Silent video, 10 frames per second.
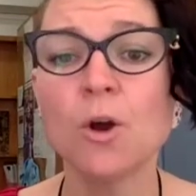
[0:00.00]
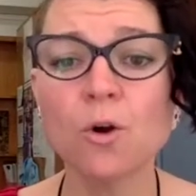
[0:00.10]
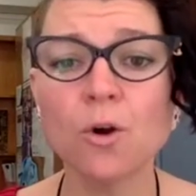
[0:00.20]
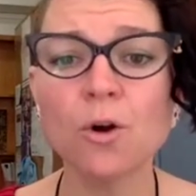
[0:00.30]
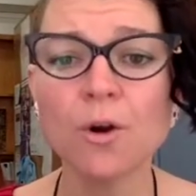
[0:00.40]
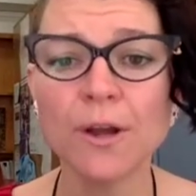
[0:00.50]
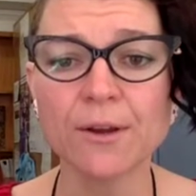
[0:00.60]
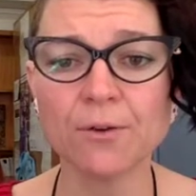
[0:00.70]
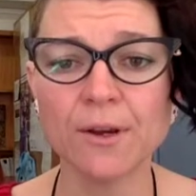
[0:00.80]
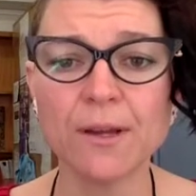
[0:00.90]
core
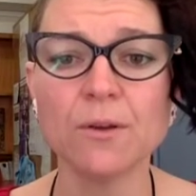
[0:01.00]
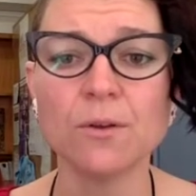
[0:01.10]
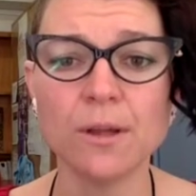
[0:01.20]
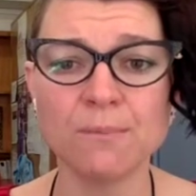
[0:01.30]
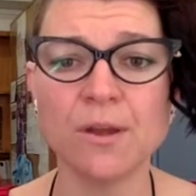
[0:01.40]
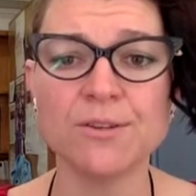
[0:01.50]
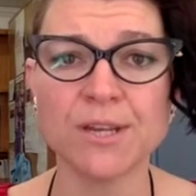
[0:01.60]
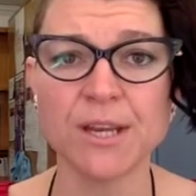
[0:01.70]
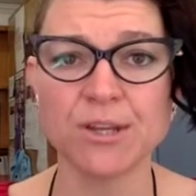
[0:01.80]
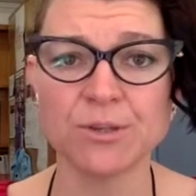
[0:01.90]
and critical
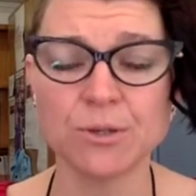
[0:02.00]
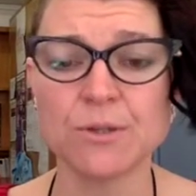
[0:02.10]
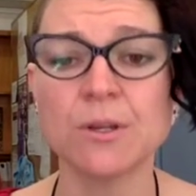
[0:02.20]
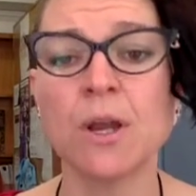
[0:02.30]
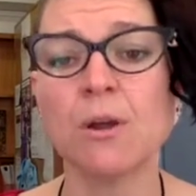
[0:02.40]
emerging issues